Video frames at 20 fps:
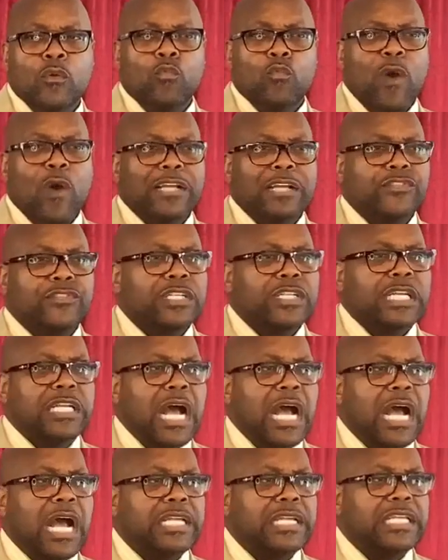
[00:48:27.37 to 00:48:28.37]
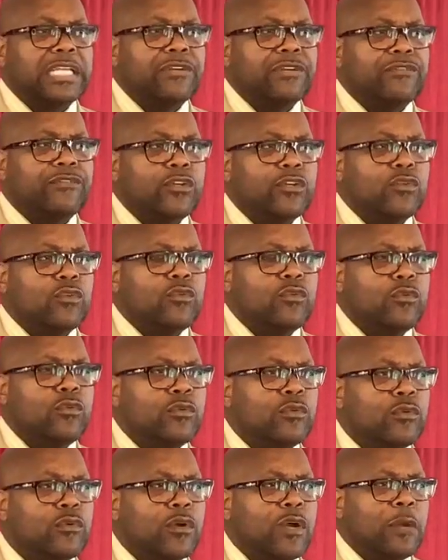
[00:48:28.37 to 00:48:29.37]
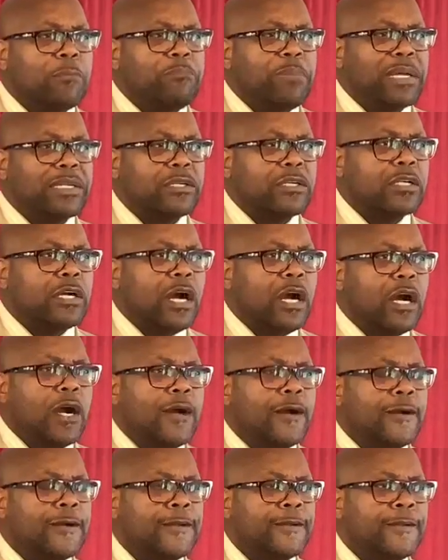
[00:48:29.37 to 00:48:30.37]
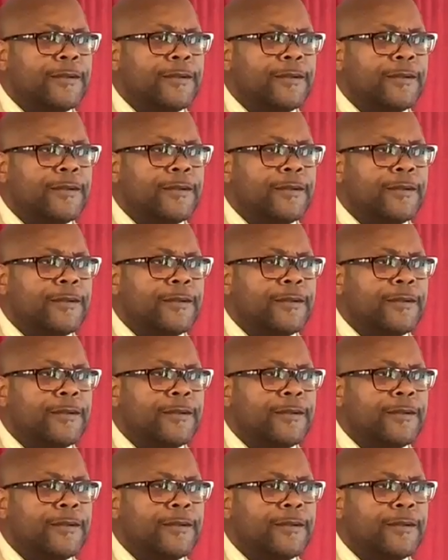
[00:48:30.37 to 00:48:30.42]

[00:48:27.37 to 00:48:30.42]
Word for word: Why should God give you a better car